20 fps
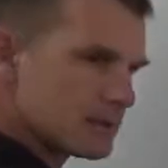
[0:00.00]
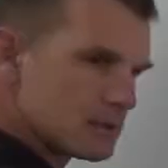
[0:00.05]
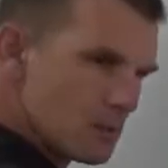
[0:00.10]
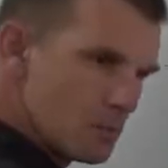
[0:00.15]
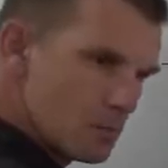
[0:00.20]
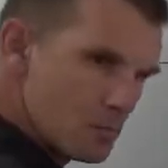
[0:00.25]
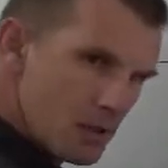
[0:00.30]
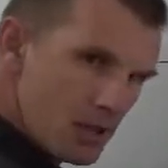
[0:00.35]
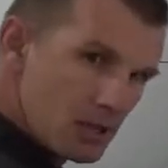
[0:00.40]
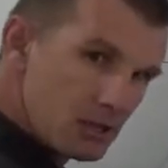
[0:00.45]
a
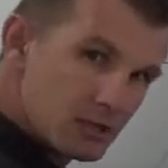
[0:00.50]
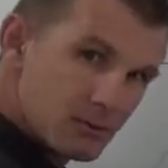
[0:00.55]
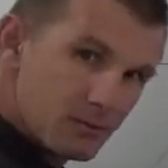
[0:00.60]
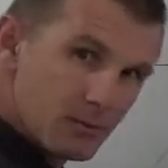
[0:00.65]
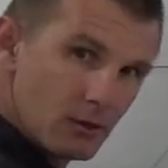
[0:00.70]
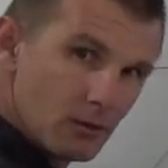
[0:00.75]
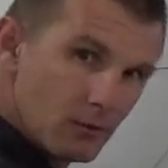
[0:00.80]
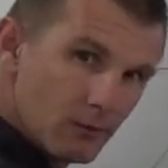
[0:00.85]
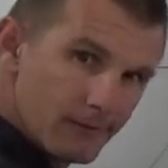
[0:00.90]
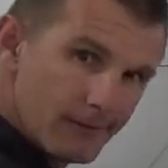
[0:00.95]

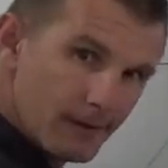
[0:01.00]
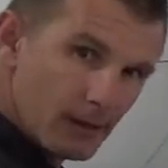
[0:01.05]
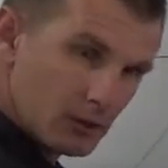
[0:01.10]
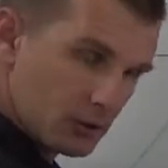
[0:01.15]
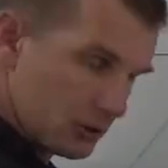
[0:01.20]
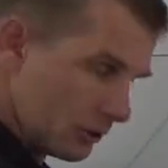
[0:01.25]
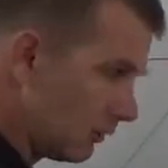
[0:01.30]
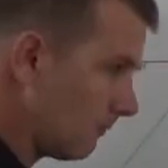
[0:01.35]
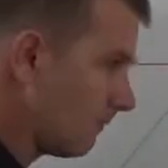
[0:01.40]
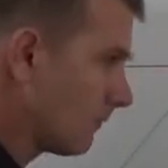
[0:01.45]
piecemeal
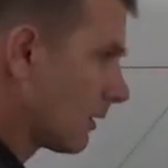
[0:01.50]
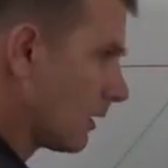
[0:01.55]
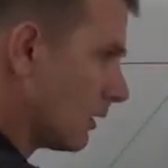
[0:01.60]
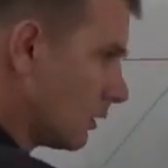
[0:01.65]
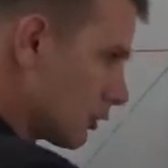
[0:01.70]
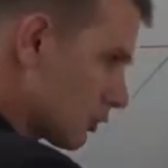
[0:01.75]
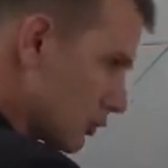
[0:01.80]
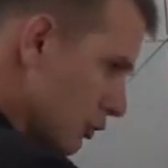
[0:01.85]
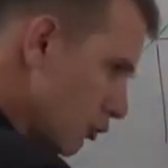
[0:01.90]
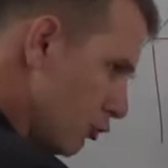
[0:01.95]
function,
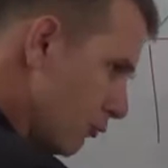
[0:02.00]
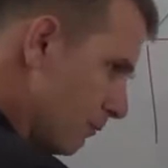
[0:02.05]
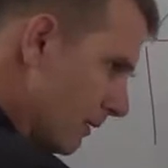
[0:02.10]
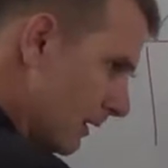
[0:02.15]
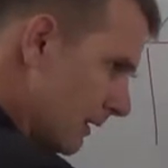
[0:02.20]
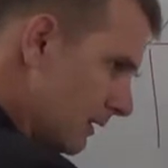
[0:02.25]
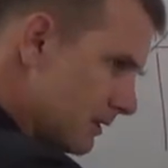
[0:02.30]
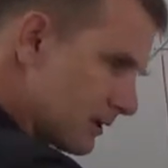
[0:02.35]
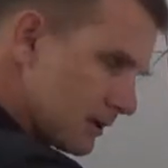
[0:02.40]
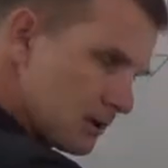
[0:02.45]
two
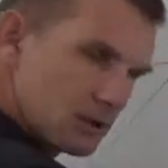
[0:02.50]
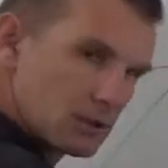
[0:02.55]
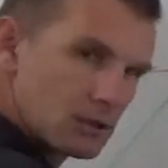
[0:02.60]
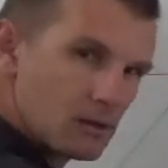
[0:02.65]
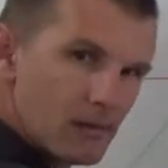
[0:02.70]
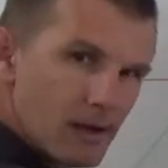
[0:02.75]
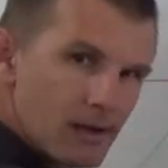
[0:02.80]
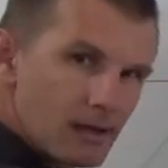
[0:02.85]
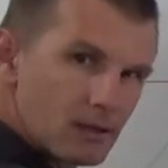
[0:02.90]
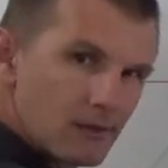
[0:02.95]
pieces to
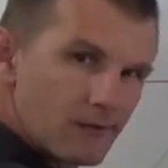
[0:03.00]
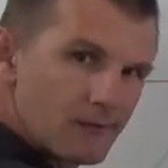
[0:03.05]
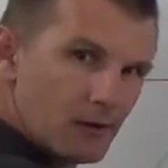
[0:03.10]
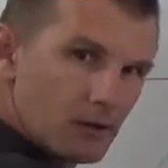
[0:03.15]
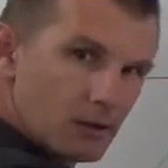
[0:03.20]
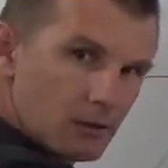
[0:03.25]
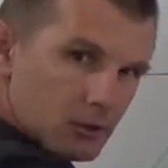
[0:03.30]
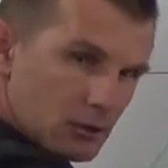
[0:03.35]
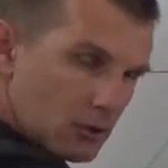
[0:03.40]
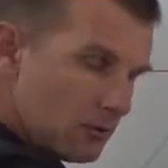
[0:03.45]
make the
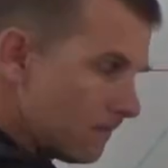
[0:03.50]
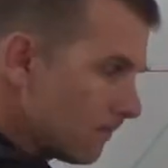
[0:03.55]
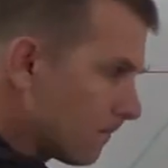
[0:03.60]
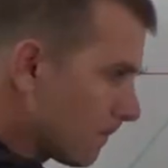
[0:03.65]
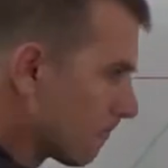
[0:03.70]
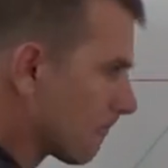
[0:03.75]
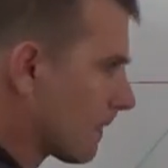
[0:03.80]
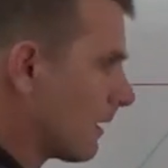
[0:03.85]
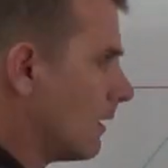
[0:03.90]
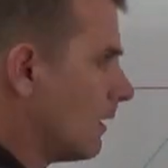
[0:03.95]
function.
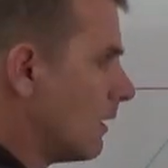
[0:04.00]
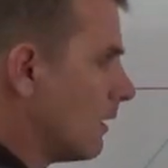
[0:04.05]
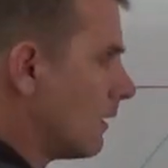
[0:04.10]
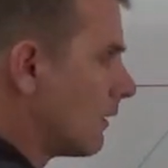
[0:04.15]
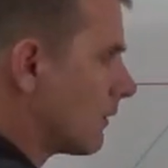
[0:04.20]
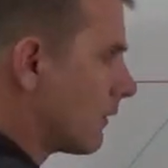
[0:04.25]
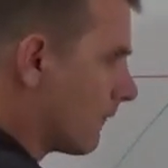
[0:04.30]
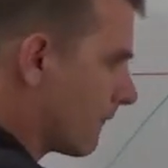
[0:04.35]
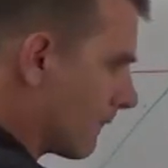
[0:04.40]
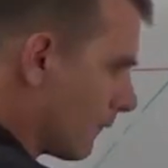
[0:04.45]

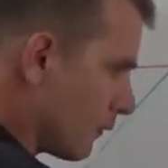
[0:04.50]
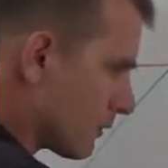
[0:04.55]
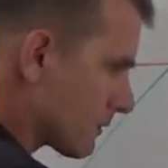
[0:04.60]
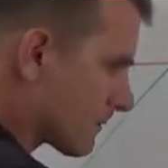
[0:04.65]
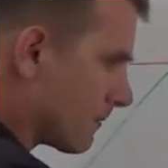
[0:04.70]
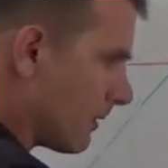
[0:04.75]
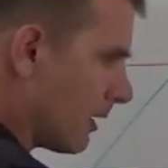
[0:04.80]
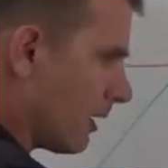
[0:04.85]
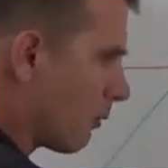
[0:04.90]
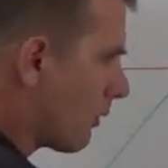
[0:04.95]
The
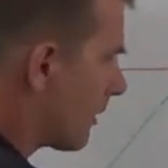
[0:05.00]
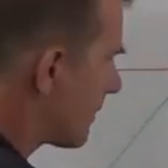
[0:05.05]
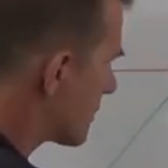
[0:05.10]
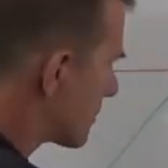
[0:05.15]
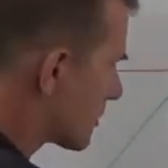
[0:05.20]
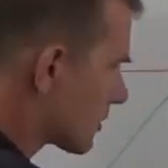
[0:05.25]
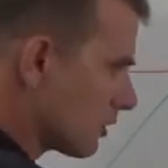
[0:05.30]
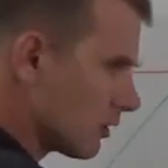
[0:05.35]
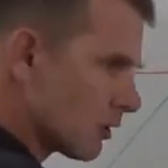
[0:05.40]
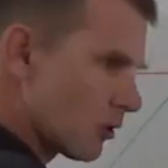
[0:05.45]
first part, we're
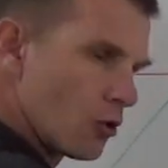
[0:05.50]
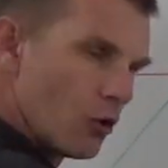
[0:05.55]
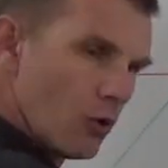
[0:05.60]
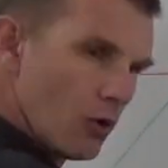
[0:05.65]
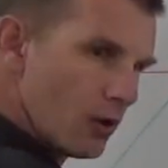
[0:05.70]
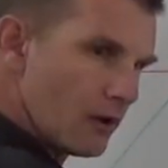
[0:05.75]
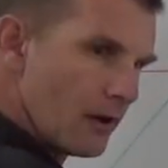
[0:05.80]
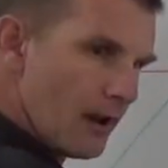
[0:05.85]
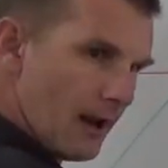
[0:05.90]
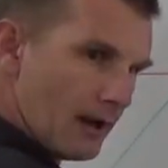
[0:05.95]
just going to
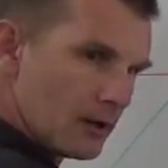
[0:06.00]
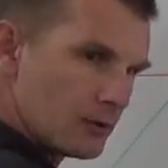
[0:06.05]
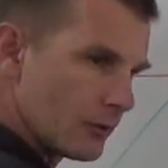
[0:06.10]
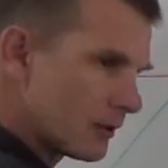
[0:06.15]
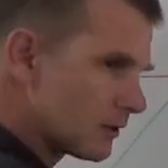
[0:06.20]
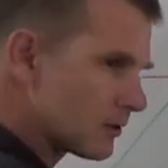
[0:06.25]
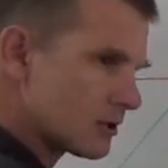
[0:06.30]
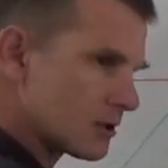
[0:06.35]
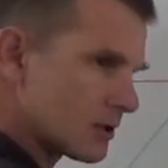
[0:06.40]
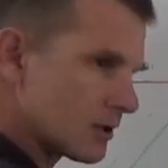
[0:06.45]
call it x.
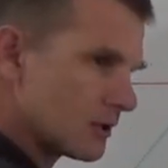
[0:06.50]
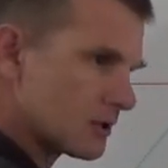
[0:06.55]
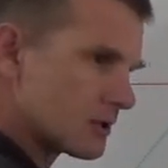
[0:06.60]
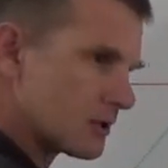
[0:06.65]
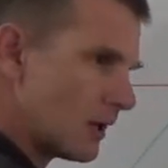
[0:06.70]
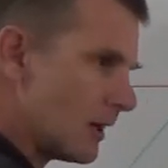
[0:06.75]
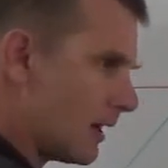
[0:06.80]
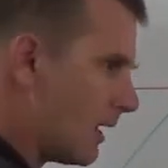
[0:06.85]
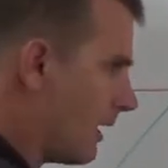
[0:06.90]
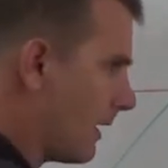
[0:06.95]
We're just going to
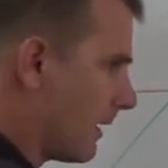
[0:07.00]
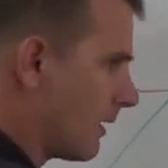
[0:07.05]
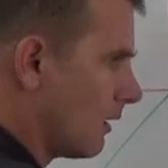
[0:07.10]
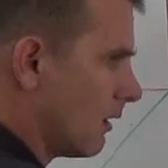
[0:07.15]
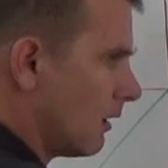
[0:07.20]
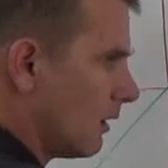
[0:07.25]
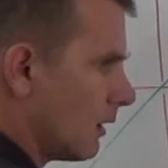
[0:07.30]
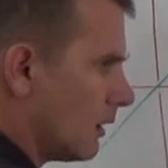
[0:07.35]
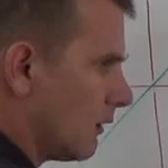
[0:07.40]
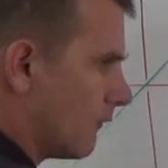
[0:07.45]
say, hey,
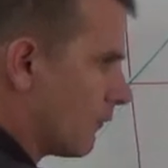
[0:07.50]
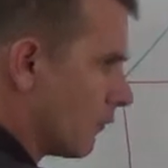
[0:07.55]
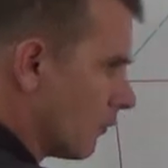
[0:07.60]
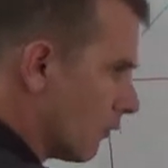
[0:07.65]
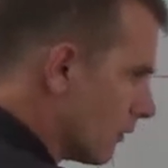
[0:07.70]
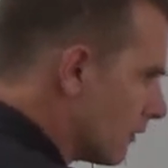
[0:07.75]
if you're